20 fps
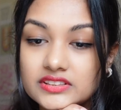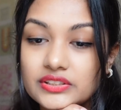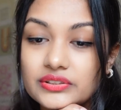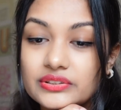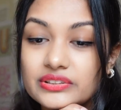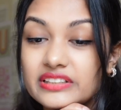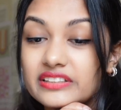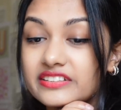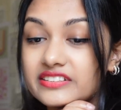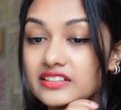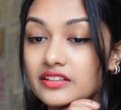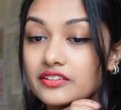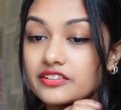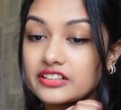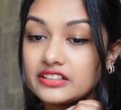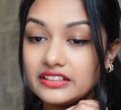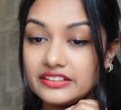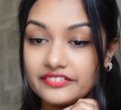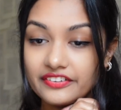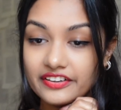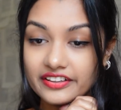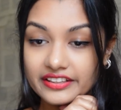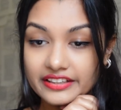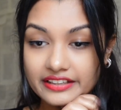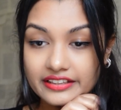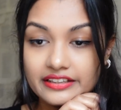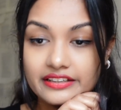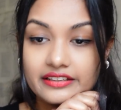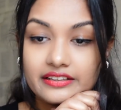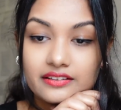So there is our Levi
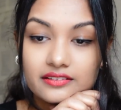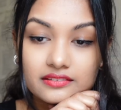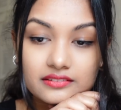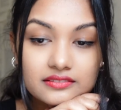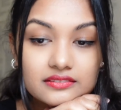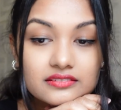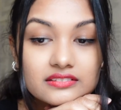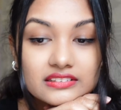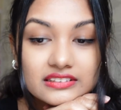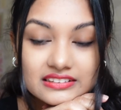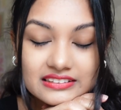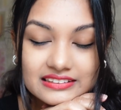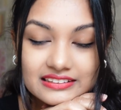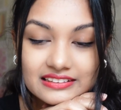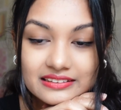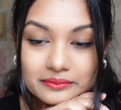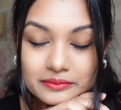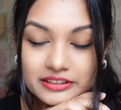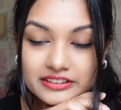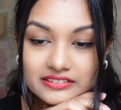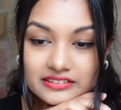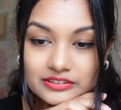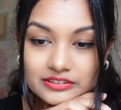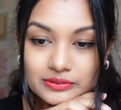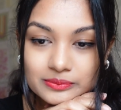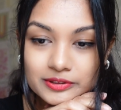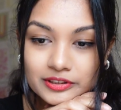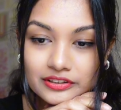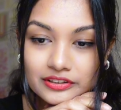King. Nothing amazing, to be